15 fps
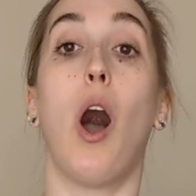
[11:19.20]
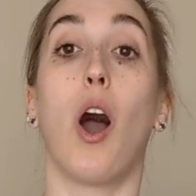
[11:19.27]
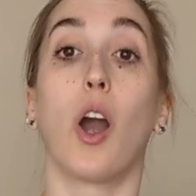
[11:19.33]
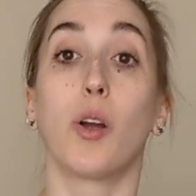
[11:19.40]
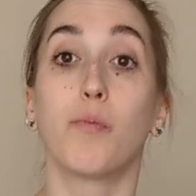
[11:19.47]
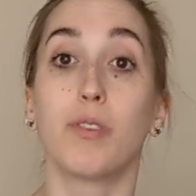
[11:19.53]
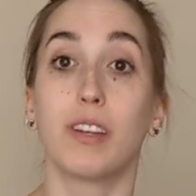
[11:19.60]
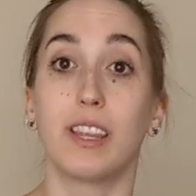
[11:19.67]

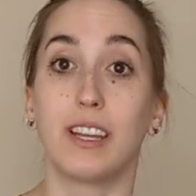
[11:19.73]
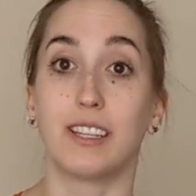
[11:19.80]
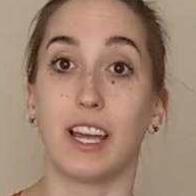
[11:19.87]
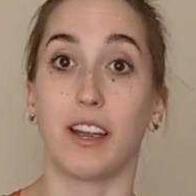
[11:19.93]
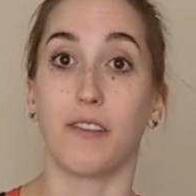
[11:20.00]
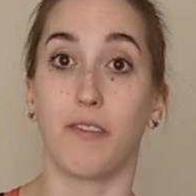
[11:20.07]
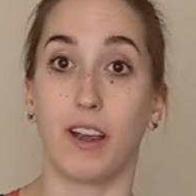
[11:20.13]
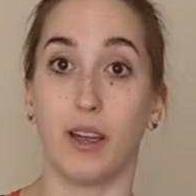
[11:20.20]
Our breathing
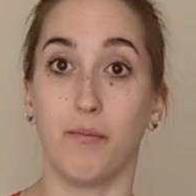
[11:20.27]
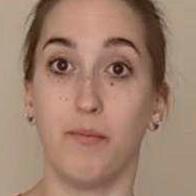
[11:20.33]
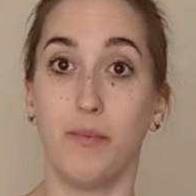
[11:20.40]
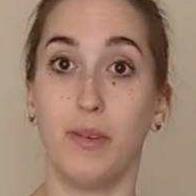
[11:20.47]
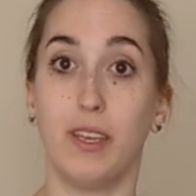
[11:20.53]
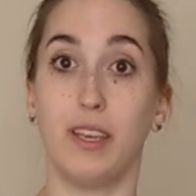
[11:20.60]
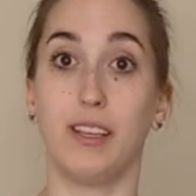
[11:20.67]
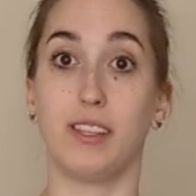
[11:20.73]
diaphragm
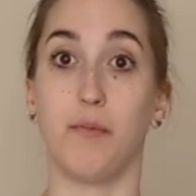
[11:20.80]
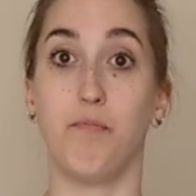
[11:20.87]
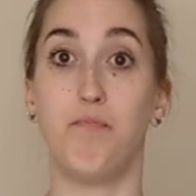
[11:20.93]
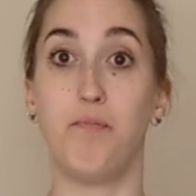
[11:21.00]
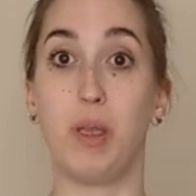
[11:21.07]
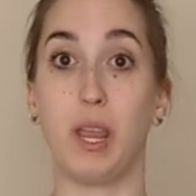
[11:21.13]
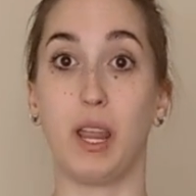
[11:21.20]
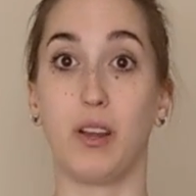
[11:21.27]
is a
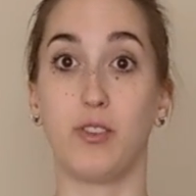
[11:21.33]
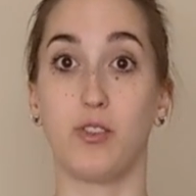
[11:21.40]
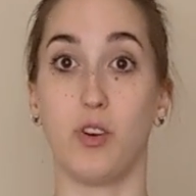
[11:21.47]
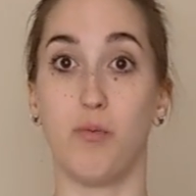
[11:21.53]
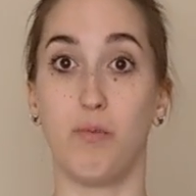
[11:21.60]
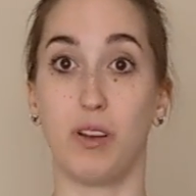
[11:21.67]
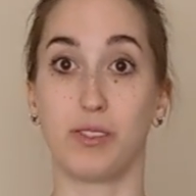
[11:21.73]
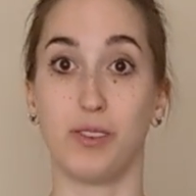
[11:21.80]
big
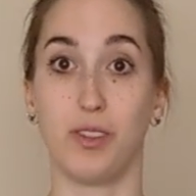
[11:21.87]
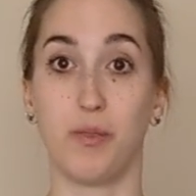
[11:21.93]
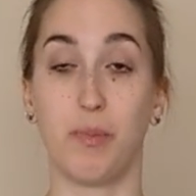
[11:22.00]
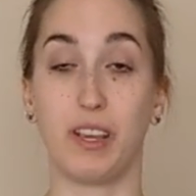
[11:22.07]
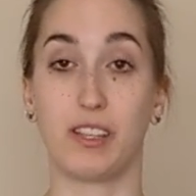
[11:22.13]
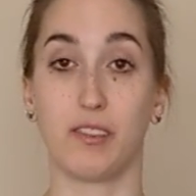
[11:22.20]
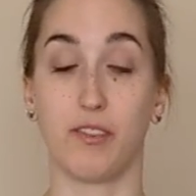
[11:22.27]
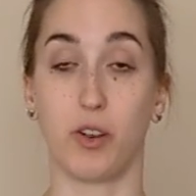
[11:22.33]
dome muscle at
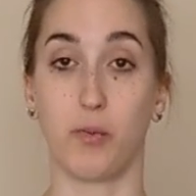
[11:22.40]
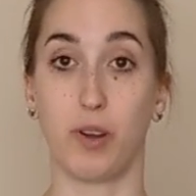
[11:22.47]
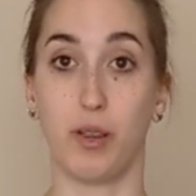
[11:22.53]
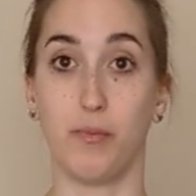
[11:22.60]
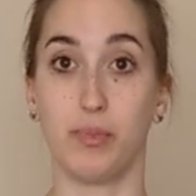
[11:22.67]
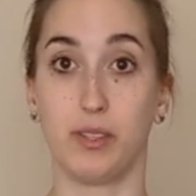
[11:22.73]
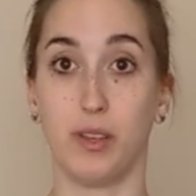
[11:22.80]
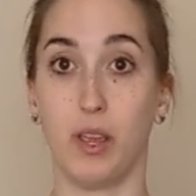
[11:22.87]
the base of our
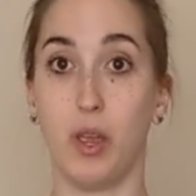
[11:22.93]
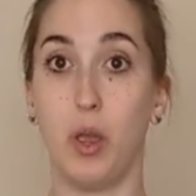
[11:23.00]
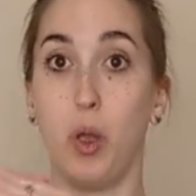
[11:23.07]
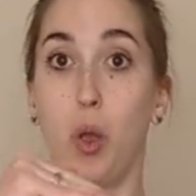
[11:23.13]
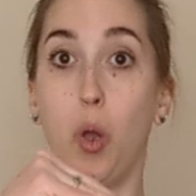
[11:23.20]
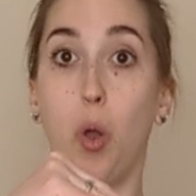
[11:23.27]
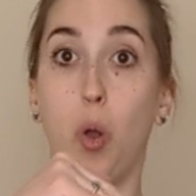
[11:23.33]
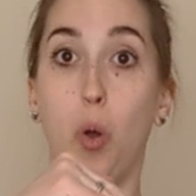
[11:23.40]
ribs.
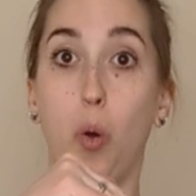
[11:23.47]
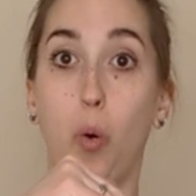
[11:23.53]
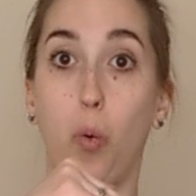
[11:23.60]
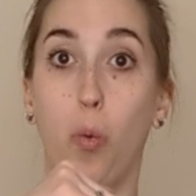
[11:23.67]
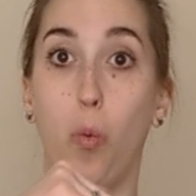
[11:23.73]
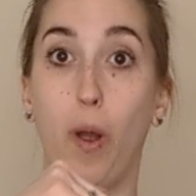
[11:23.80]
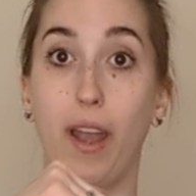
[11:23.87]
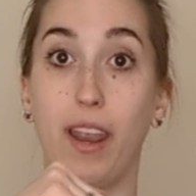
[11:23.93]

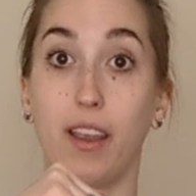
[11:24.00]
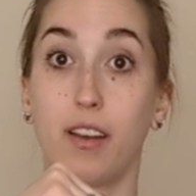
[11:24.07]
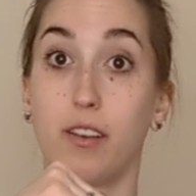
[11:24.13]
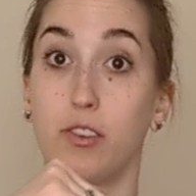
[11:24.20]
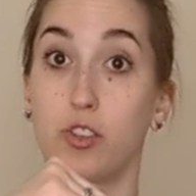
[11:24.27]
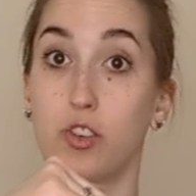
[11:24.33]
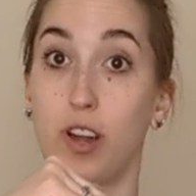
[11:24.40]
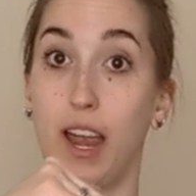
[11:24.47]
When it
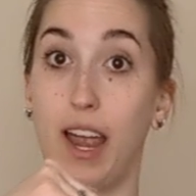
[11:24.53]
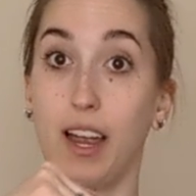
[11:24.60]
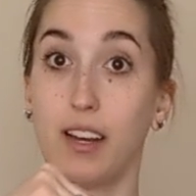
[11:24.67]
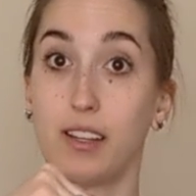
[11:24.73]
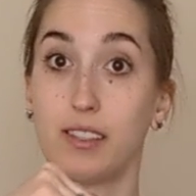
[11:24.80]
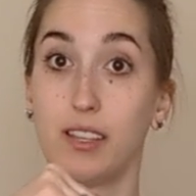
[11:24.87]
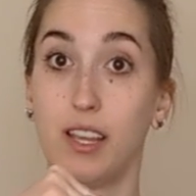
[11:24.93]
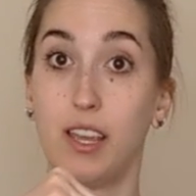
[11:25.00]

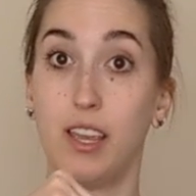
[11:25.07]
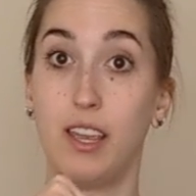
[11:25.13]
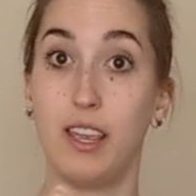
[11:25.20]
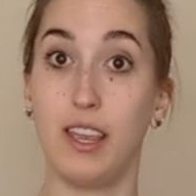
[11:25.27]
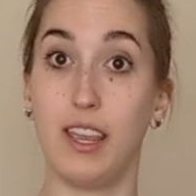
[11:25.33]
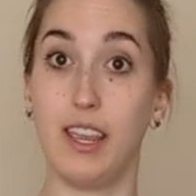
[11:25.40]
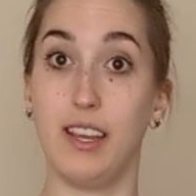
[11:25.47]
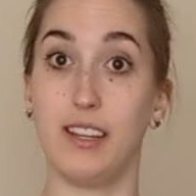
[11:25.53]
contracts,
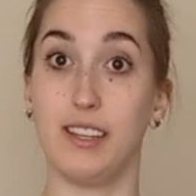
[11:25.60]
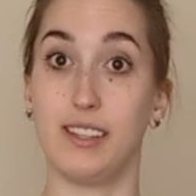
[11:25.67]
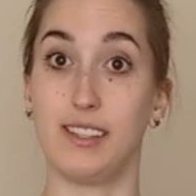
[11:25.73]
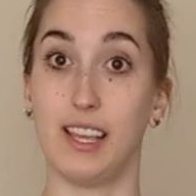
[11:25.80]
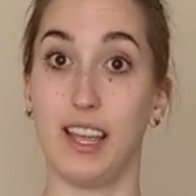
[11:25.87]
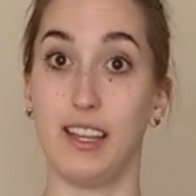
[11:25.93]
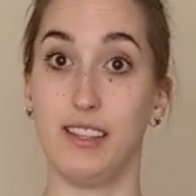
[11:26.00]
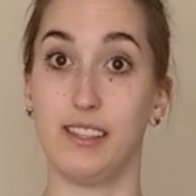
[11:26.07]
it
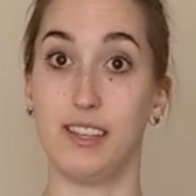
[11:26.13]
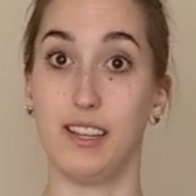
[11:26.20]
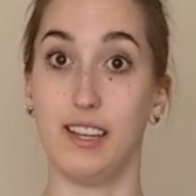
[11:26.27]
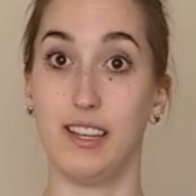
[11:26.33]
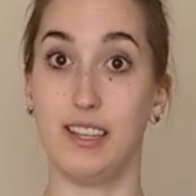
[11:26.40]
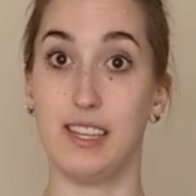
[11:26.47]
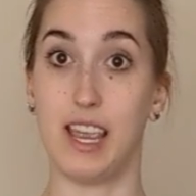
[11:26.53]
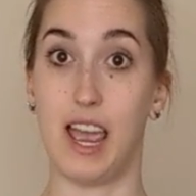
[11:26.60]
descends
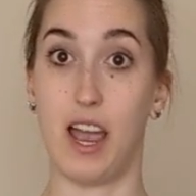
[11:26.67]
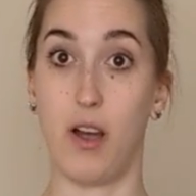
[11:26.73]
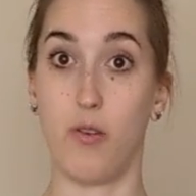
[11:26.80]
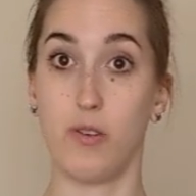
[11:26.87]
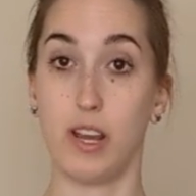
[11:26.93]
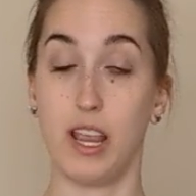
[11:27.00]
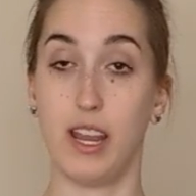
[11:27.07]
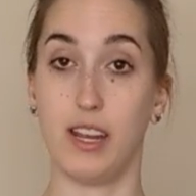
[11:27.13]

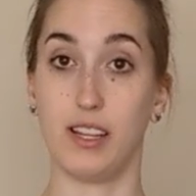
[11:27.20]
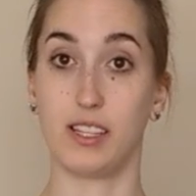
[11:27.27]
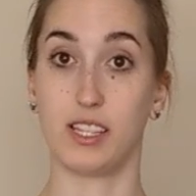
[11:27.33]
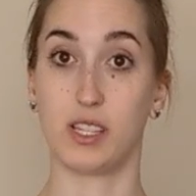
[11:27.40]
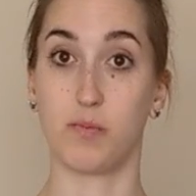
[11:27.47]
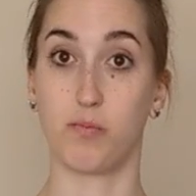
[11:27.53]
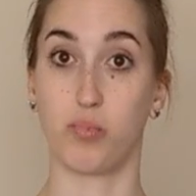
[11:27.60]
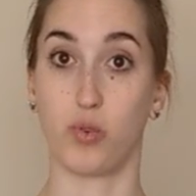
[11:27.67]
down and it
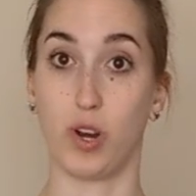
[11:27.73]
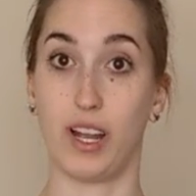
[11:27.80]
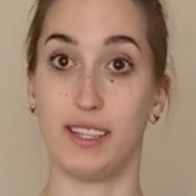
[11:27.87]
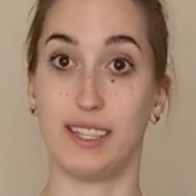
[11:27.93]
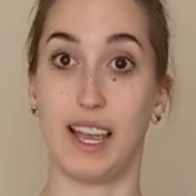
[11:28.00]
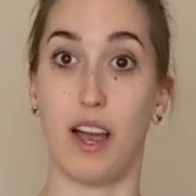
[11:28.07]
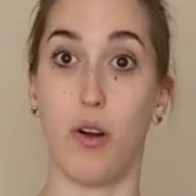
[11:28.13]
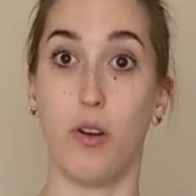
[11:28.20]

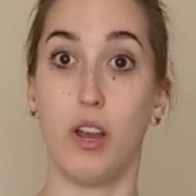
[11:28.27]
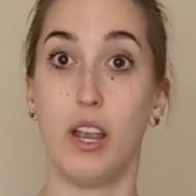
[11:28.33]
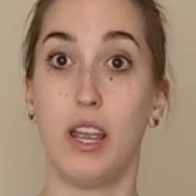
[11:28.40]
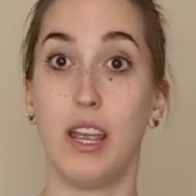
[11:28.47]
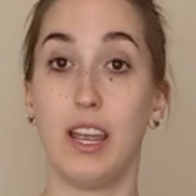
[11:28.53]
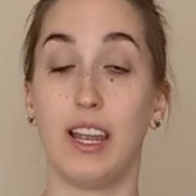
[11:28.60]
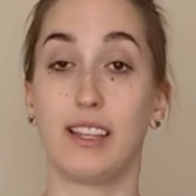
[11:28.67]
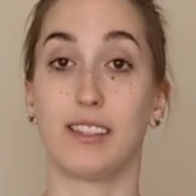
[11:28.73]
spreads out.
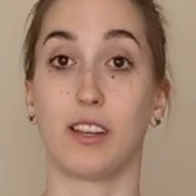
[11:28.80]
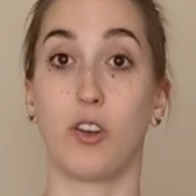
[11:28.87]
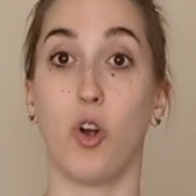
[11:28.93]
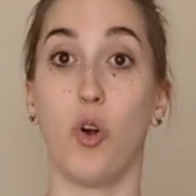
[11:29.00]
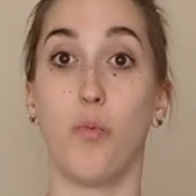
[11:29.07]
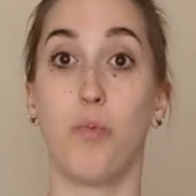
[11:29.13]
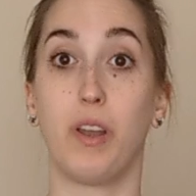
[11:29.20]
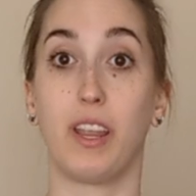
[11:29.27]
It's like
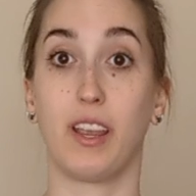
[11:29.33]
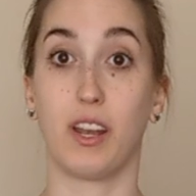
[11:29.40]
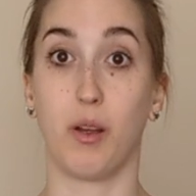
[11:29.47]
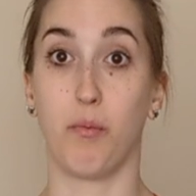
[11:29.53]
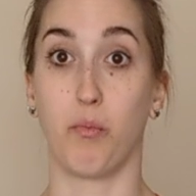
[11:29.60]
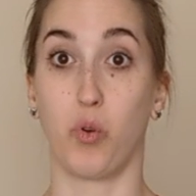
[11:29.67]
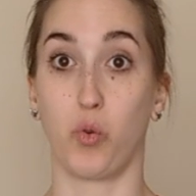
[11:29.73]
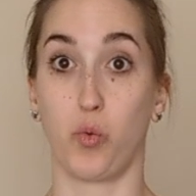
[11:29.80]
opening an
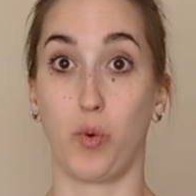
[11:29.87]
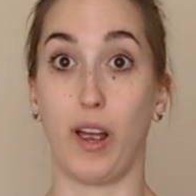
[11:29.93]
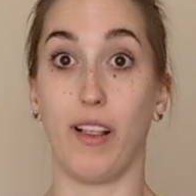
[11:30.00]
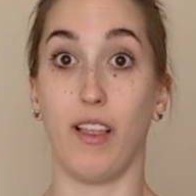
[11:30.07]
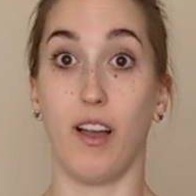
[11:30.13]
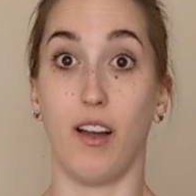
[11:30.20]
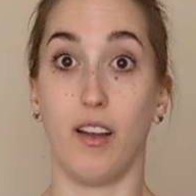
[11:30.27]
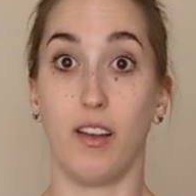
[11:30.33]

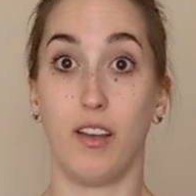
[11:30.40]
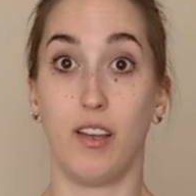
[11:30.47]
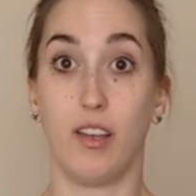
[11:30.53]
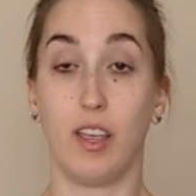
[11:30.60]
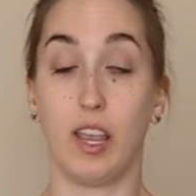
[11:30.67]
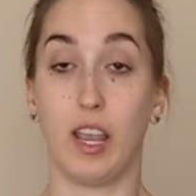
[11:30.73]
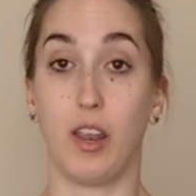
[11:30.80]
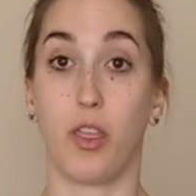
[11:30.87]
umbrella
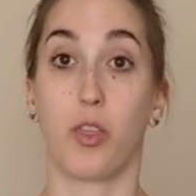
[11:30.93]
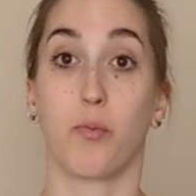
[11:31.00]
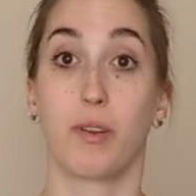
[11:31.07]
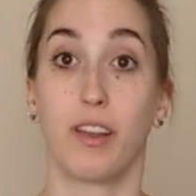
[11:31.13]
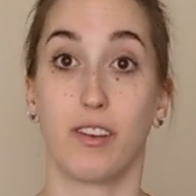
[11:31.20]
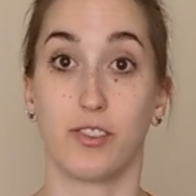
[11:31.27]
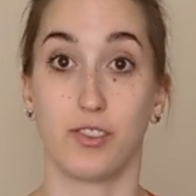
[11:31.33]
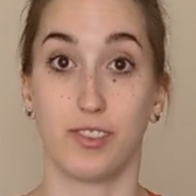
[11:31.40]
in
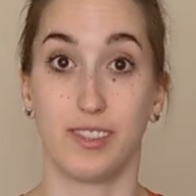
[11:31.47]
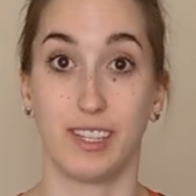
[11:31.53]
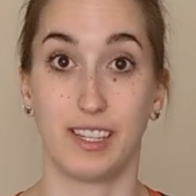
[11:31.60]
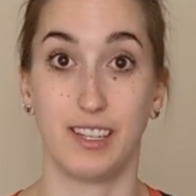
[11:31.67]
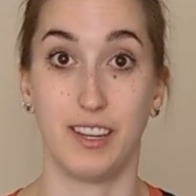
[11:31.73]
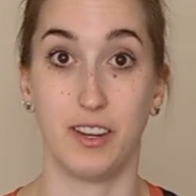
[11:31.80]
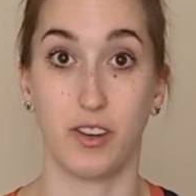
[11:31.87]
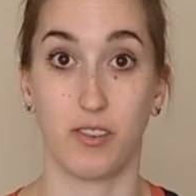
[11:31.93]

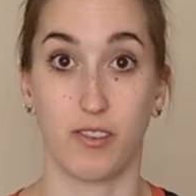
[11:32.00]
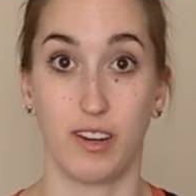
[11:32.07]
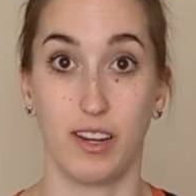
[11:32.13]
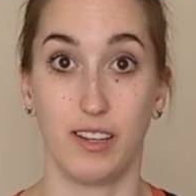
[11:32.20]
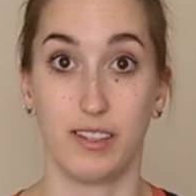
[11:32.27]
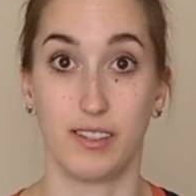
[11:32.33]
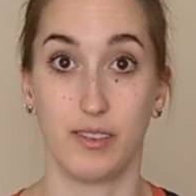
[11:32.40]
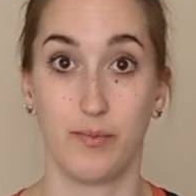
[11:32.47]
360
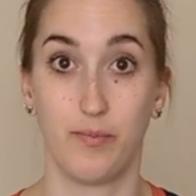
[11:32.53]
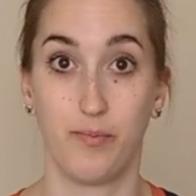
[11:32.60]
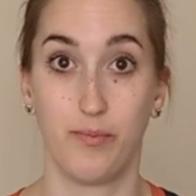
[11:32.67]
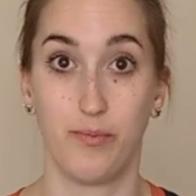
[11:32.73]
degrees.